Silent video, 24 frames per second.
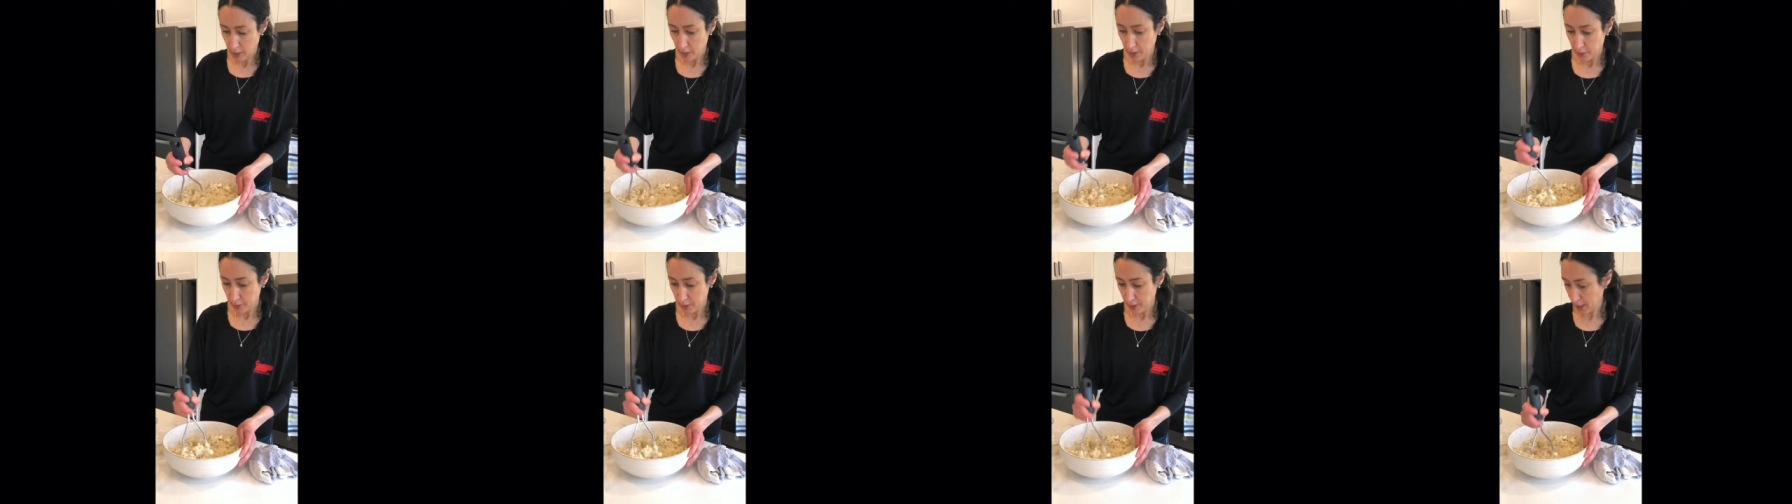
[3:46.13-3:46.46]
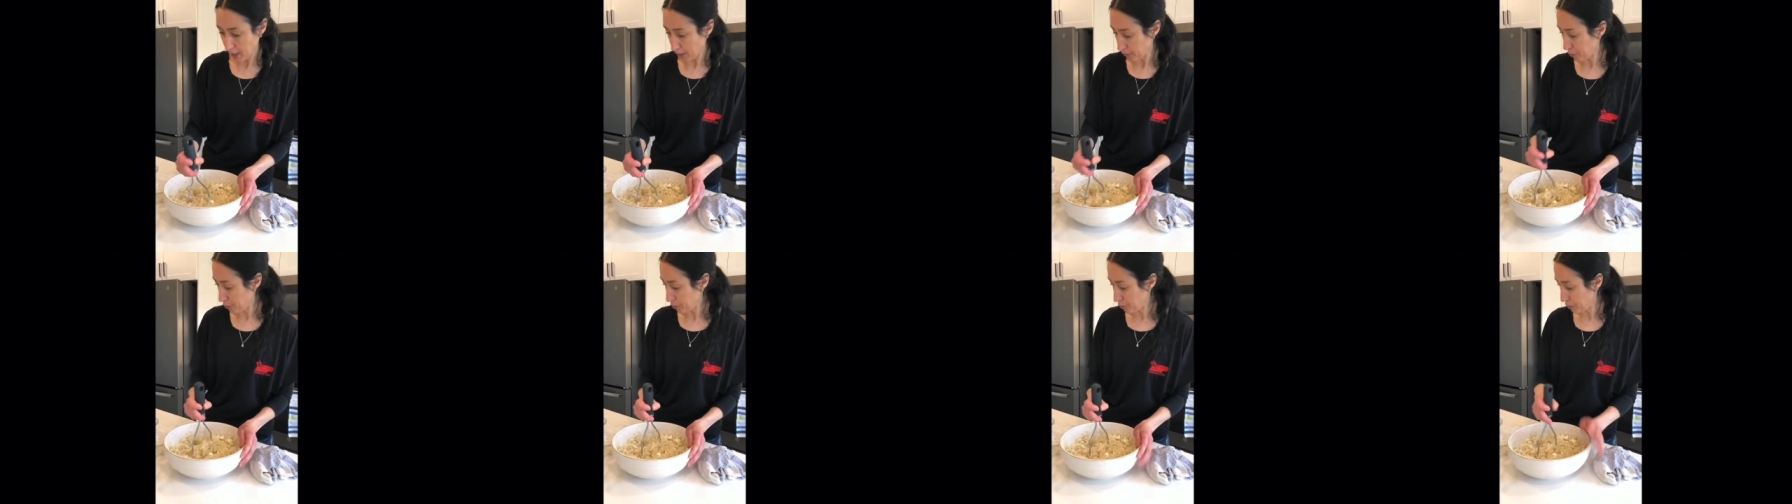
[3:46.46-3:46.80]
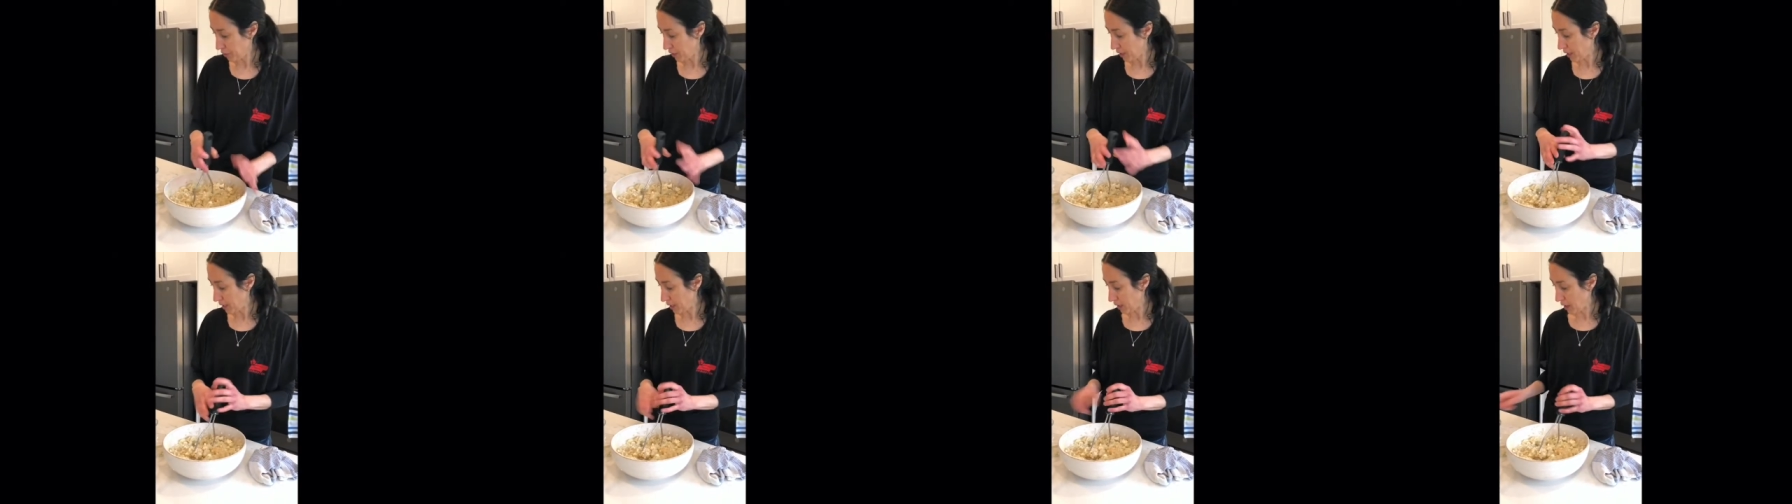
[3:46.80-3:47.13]
The other
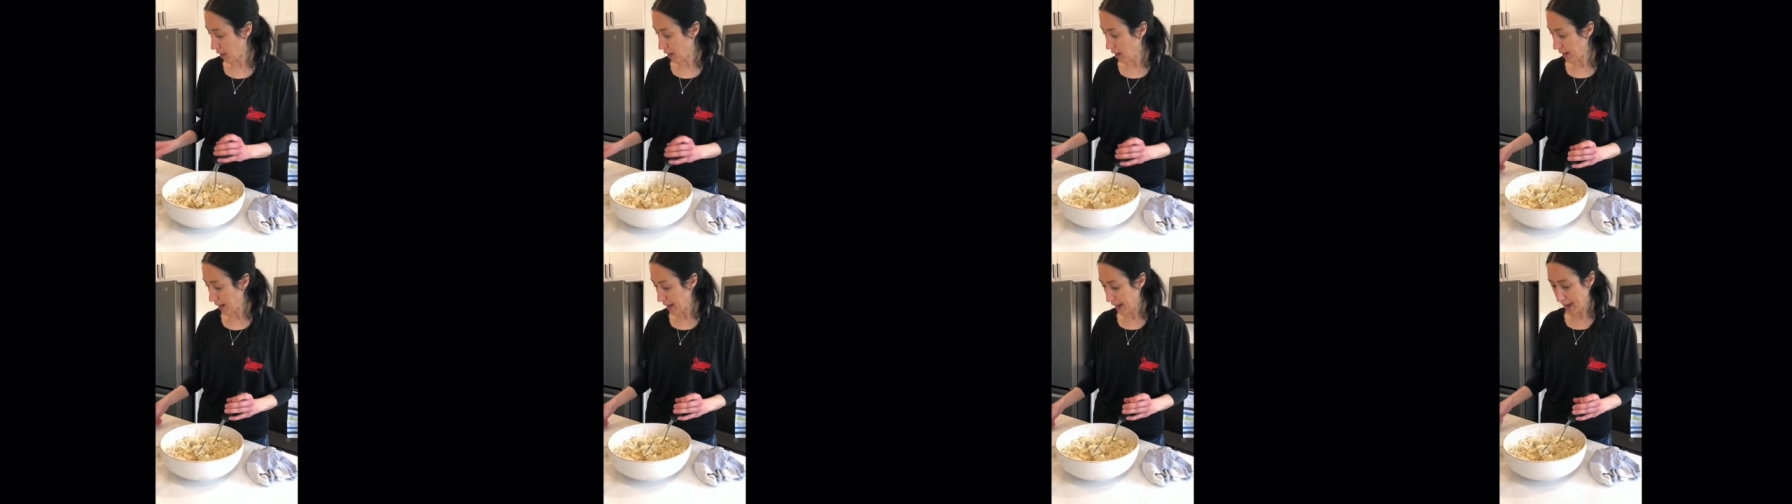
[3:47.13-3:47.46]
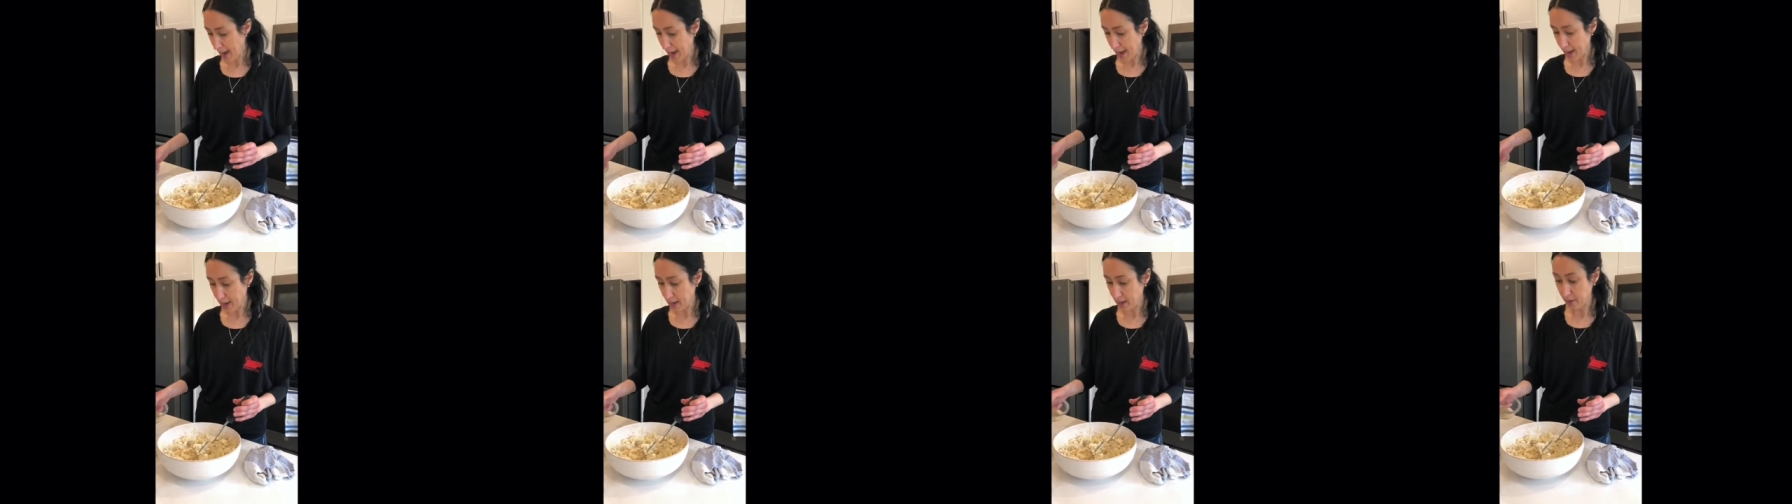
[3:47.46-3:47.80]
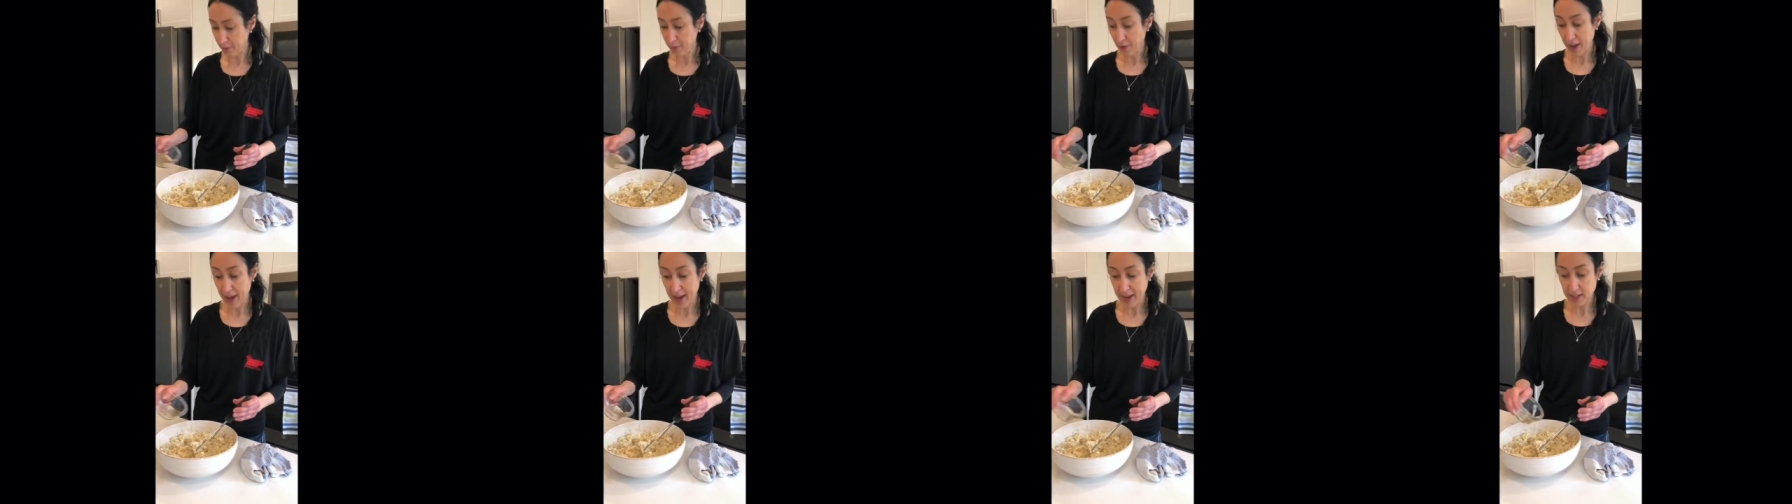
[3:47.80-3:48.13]
thing I add, if
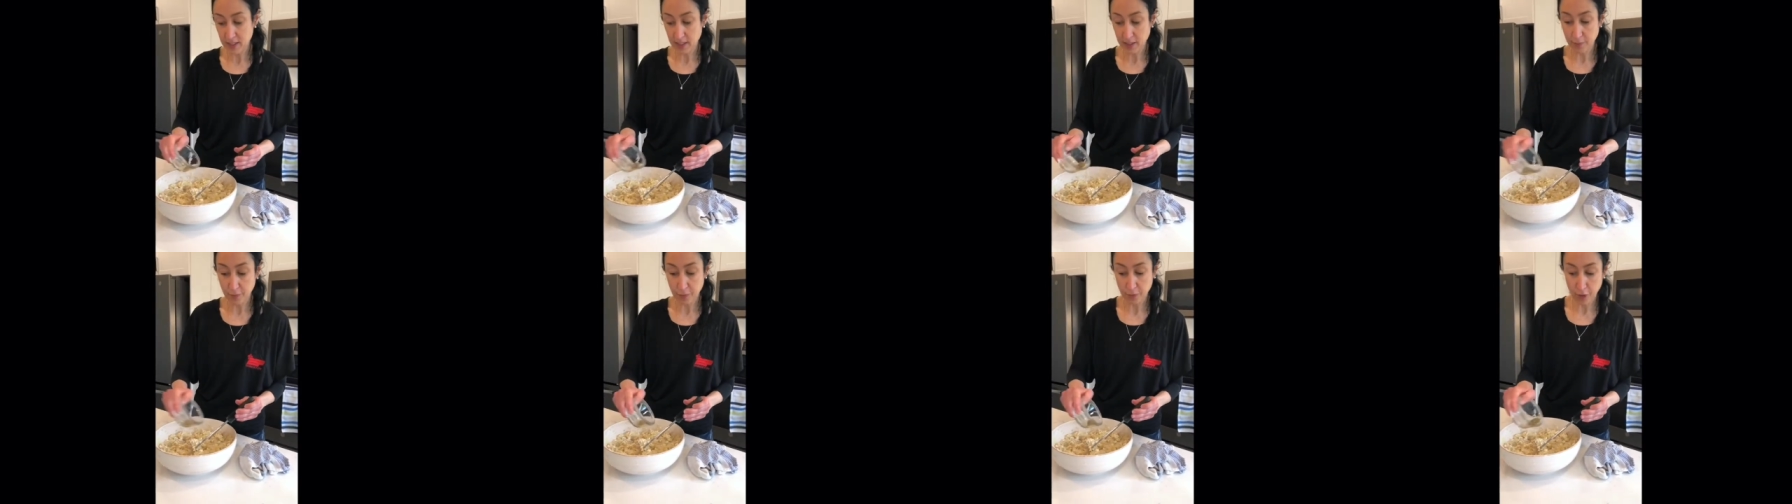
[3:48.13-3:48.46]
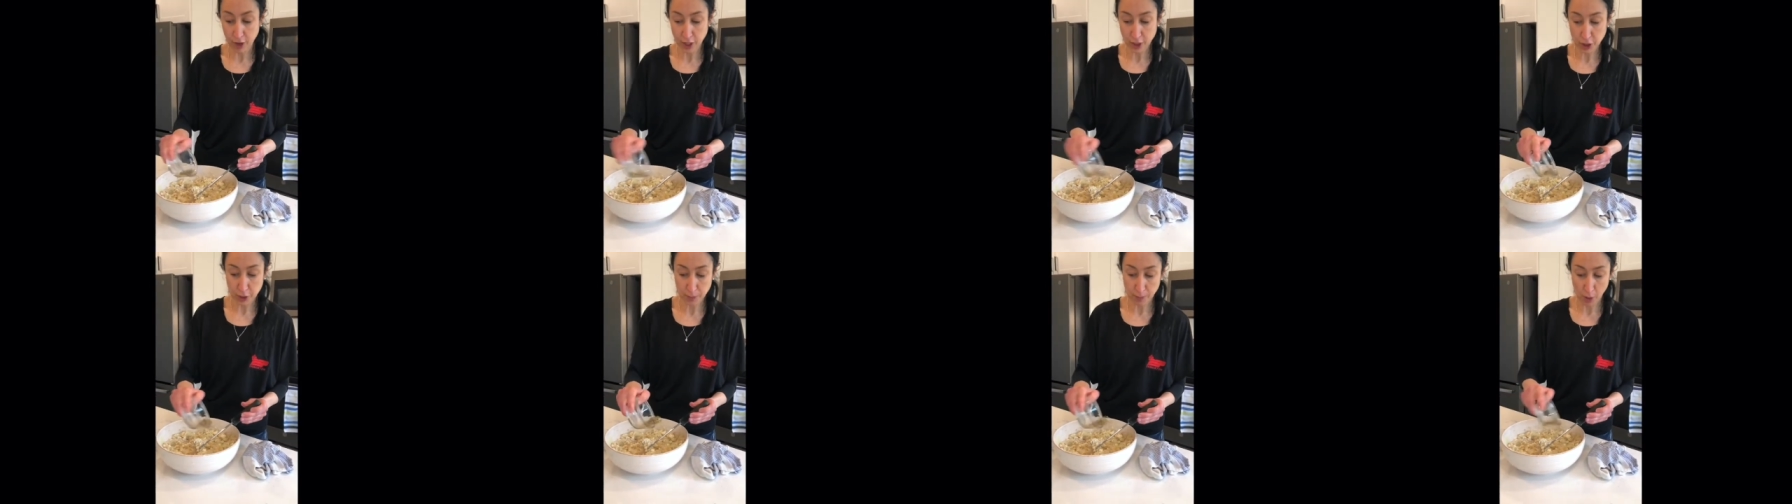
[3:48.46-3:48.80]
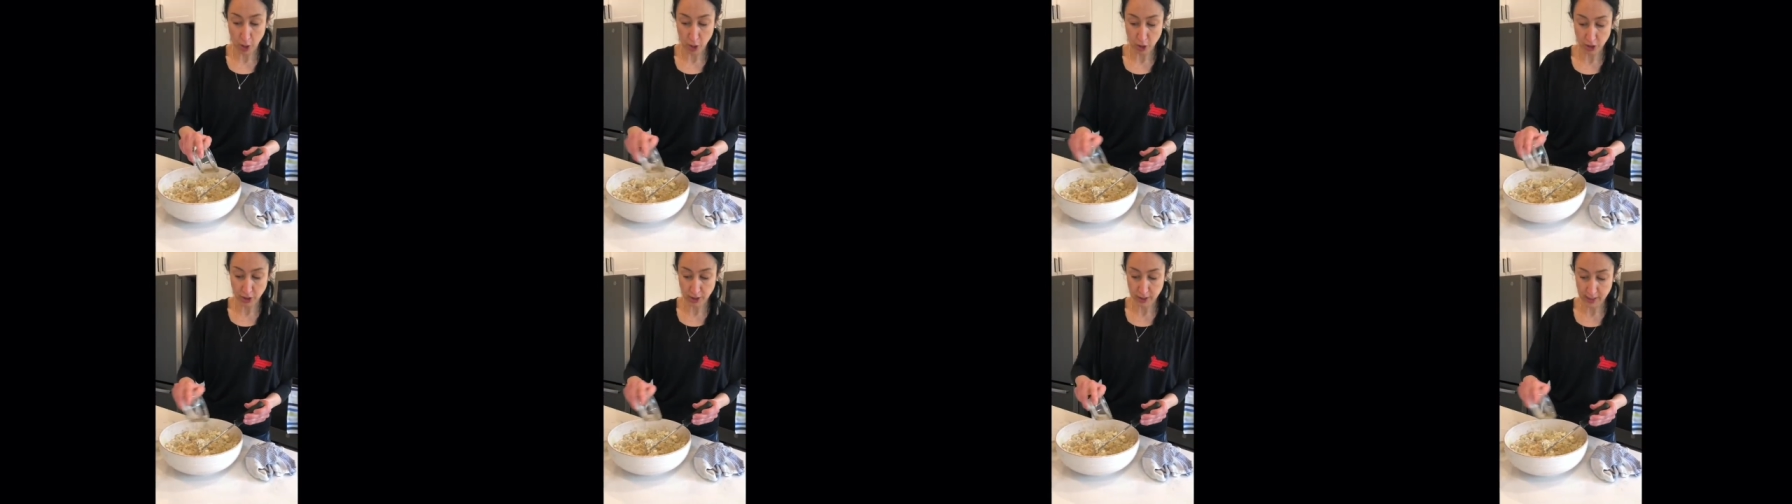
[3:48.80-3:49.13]
I had some fresh
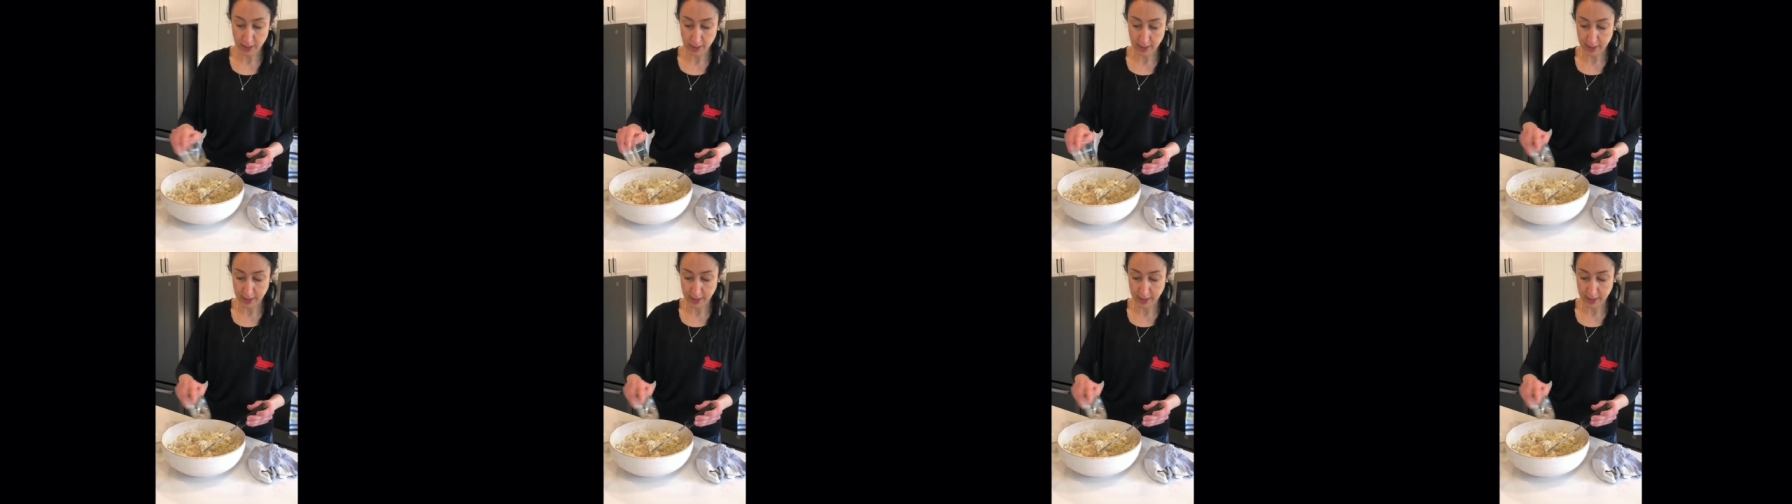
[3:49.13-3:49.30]
parsley,